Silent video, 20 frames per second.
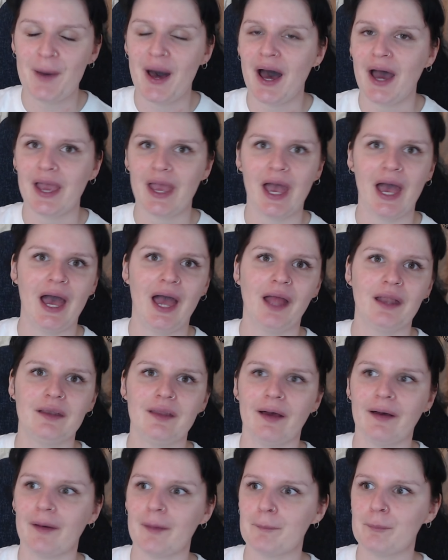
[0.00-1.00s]
I had
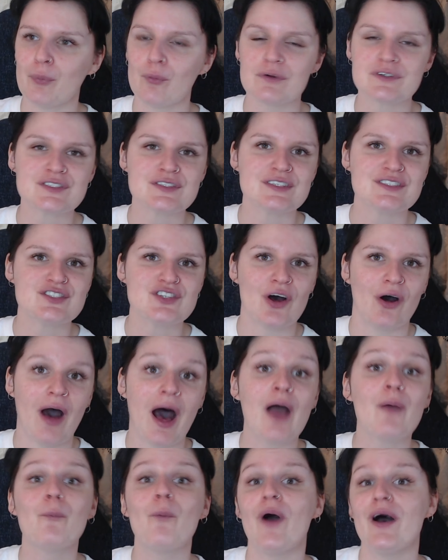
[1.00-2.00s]
a porcelain doll.
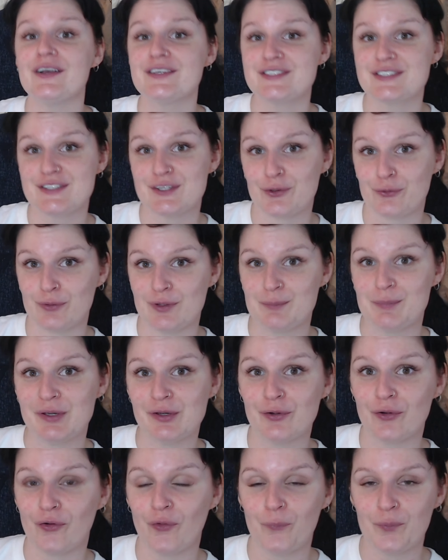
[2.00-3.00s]
I was the creepy
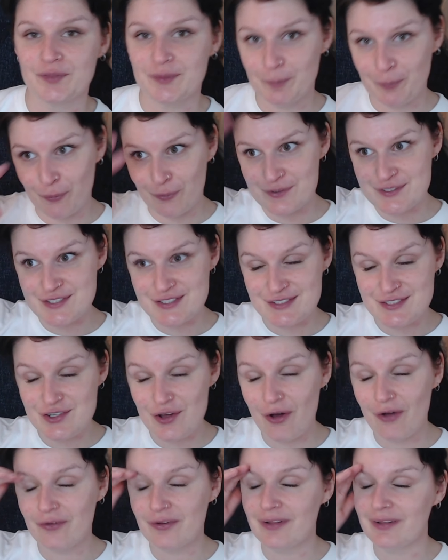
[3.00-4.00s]
girl with the porcelain
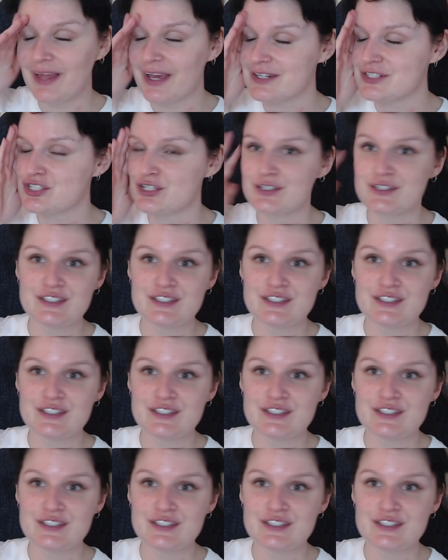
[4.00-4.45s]
doll collection.